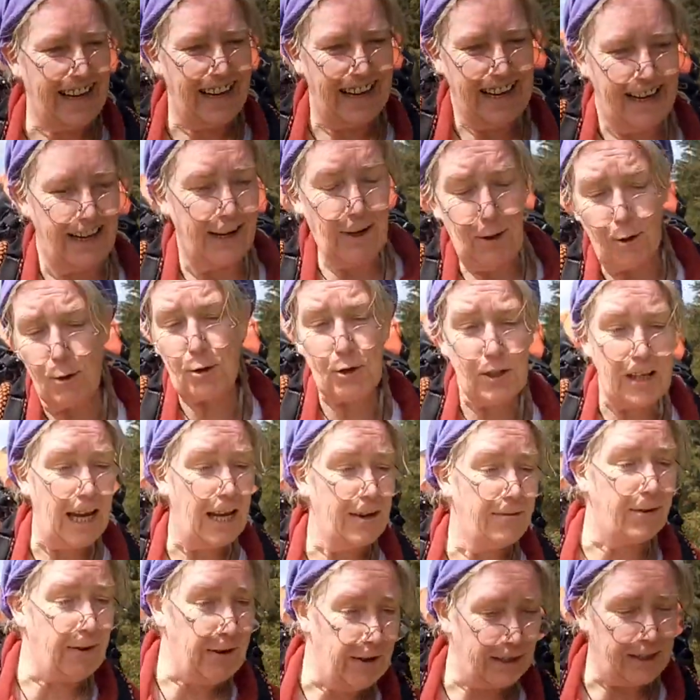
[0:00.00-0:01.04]
uh, lush day
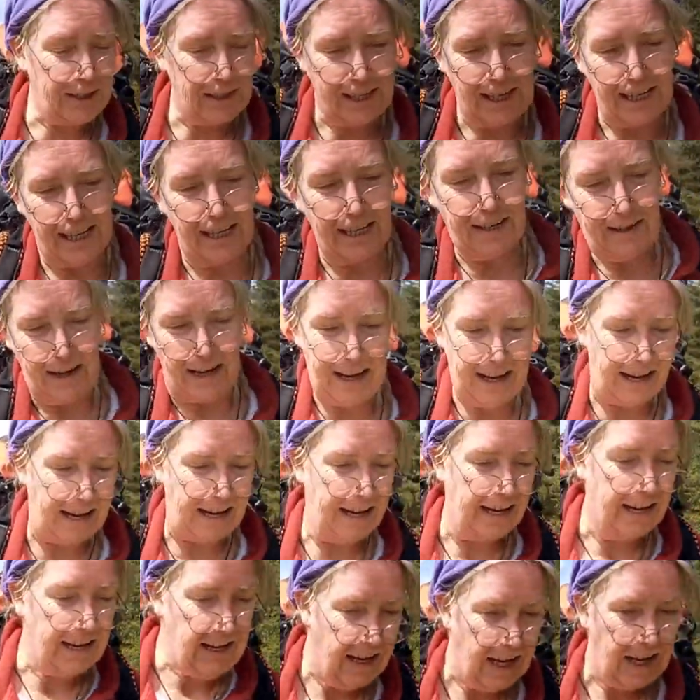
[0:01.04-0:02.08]
for it today. Uh,
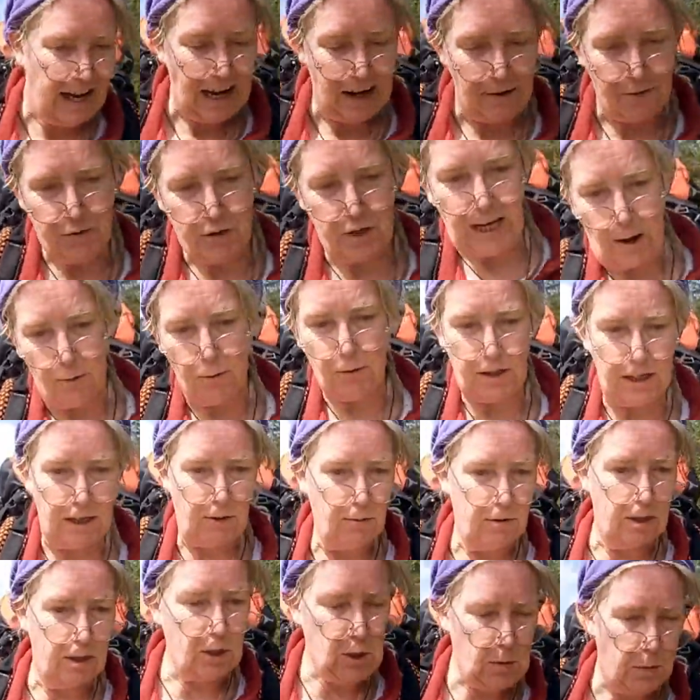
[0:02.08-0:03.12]
I've scouted
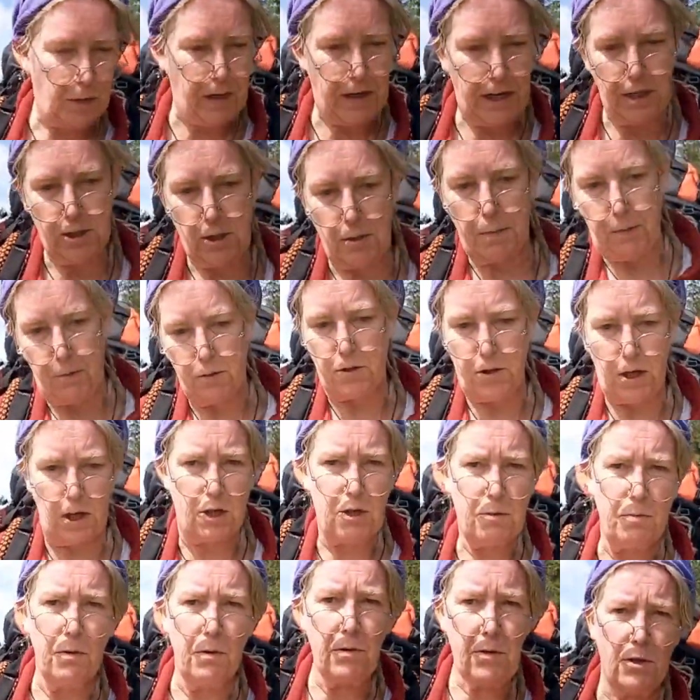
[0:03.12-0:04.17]
out this place about
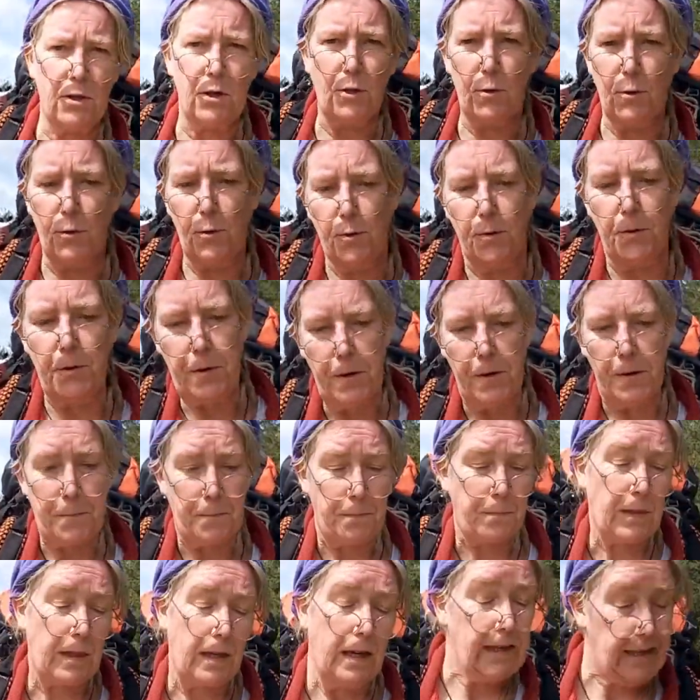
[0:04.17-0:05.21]
six months ago.
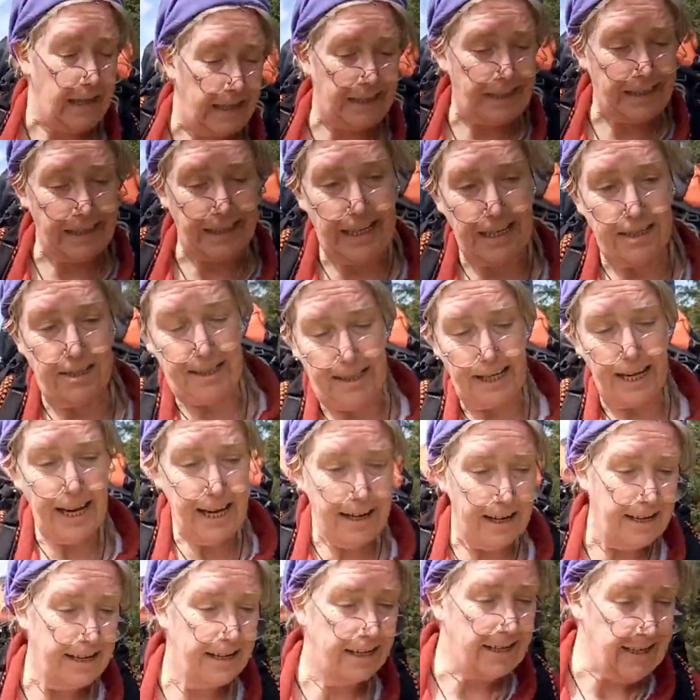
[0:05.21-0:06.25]
Today's the
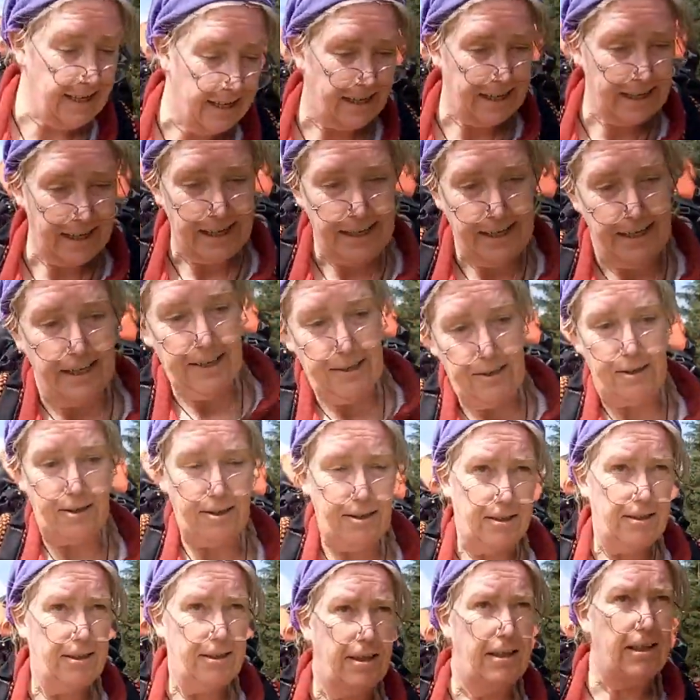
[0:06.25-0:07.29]
day,
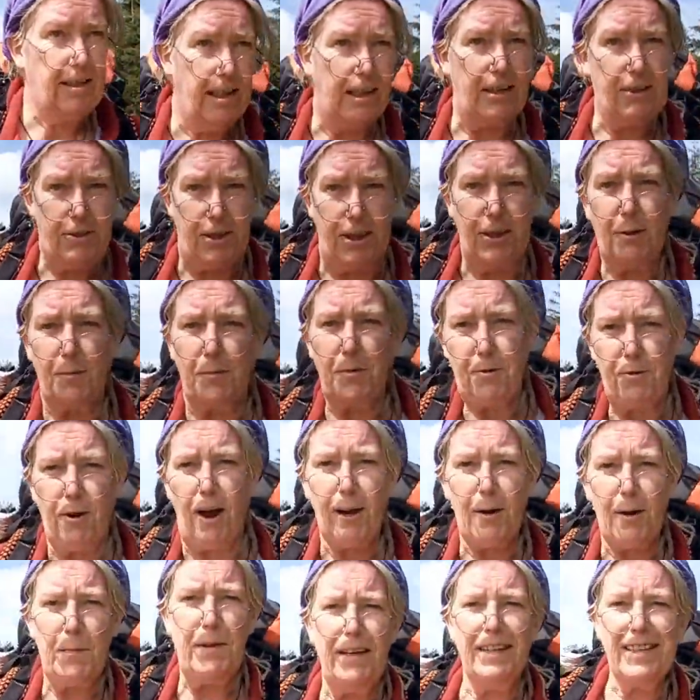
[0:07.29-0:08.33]
so I'll show you up the track
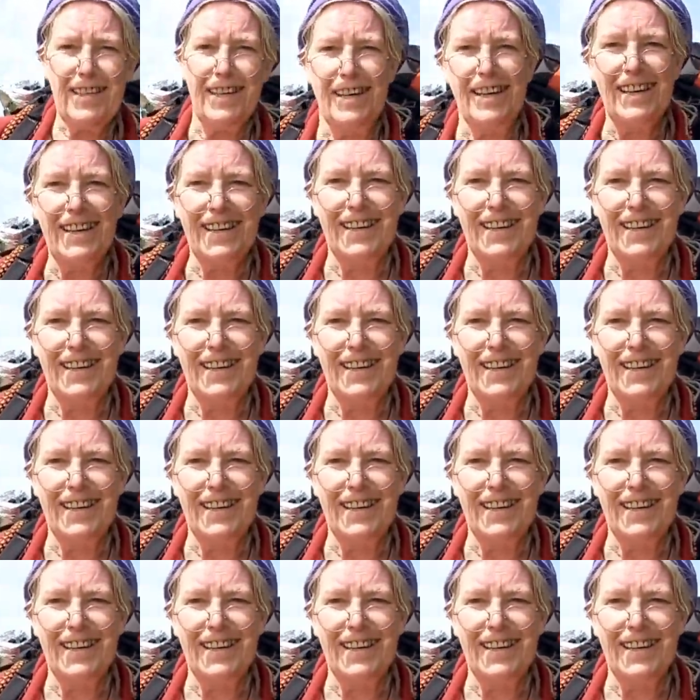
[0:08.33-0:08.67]
a bit.